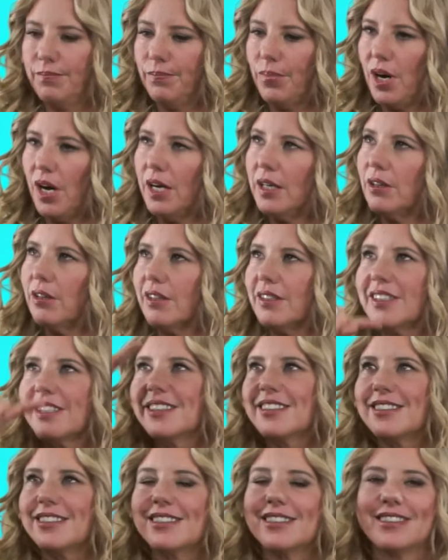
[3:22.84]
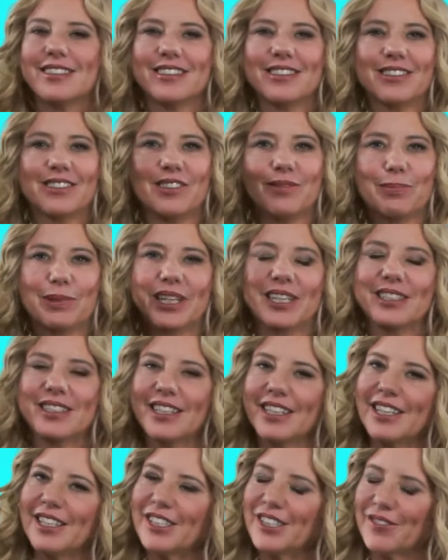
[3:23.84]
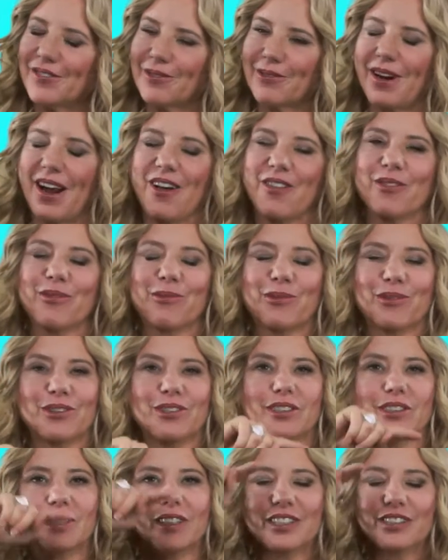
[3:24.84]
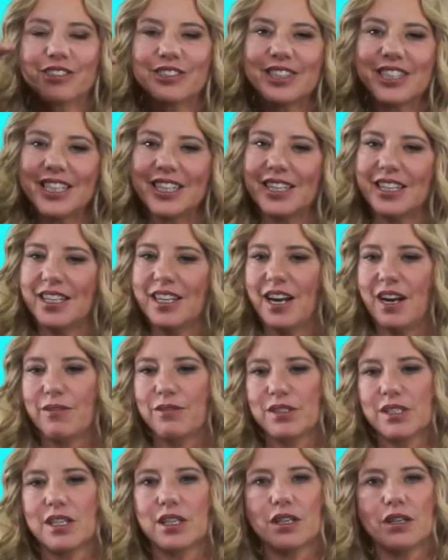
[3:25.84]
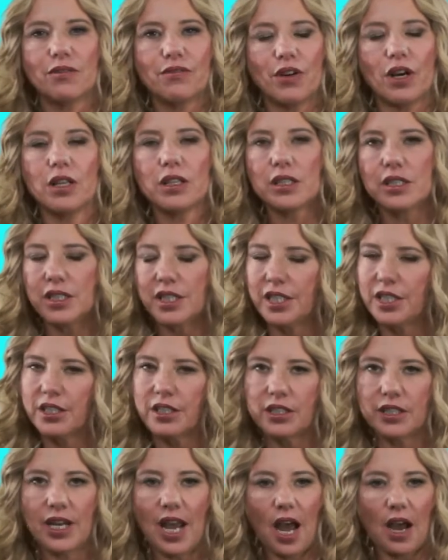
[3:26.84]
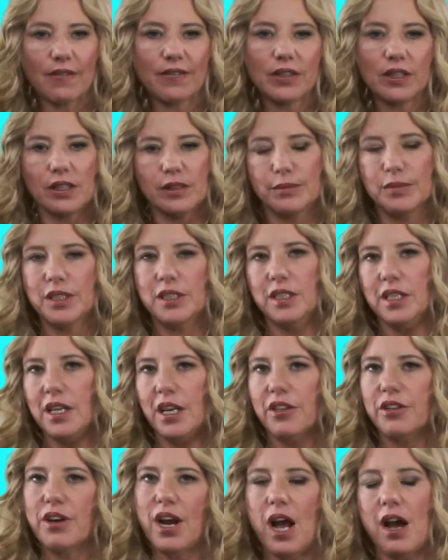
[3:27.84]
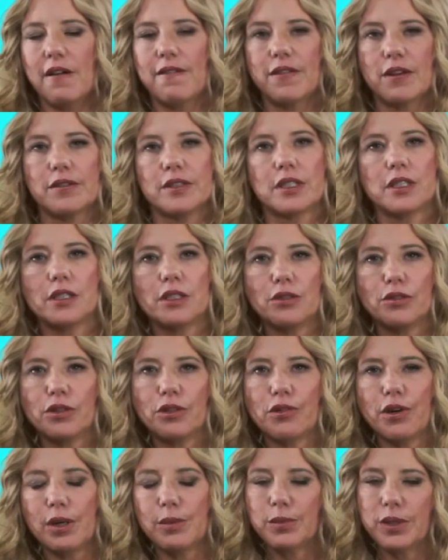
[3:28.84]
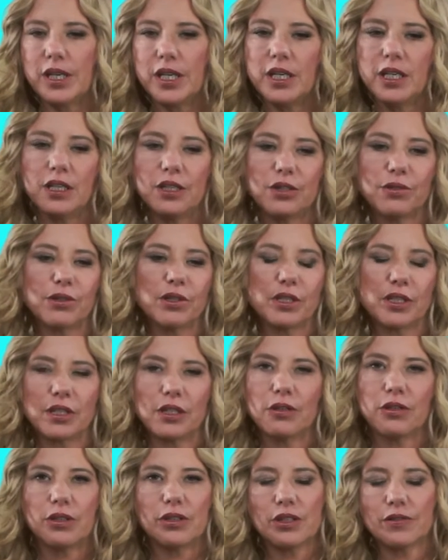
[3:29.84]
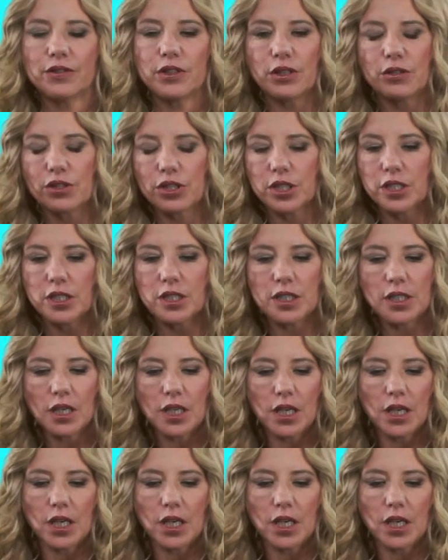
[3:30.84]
bought all these plane tickets around the world, literally, and I was going to volunteer in half of them, and the other half I was going to do the Great Bikini Tour and go to different oceans